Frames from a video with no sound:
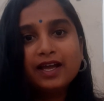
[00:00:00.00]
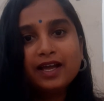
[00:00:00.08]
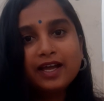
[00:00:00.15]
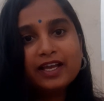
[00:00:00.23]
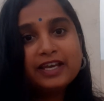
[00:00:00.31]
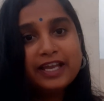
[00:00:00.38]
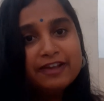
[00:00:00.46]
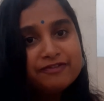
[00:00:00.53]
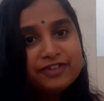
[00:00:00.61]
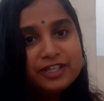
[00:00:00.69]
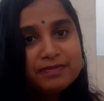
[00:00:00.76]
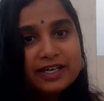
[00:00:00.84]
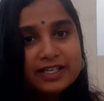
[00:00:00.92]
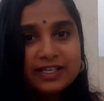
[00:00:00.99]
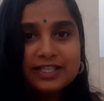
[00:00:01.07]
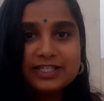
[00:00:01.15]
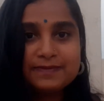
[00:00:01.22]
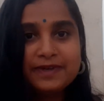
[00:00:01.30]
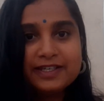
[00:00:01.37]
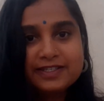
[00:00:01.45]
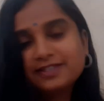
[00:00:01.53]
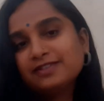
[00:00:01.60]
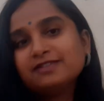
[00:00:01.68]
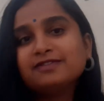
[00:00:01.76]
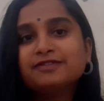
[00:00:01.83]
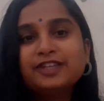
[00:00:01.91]
and everybody respects
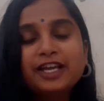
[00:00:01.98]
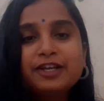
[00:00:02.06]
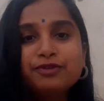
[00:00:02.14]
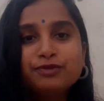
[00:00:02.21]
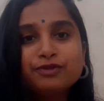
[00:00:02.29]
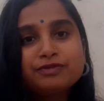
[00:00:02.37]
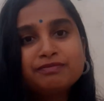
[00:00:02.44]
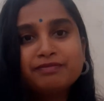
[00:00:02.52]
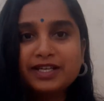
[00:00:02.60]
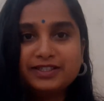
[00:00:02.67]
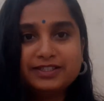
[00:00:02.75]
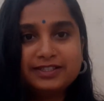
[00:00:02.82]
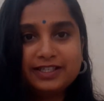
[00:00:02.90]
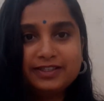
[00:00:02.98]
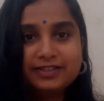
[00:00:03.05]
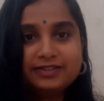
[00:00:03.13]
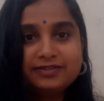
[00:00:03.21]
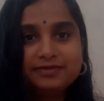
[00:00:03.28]
their own mother tongue.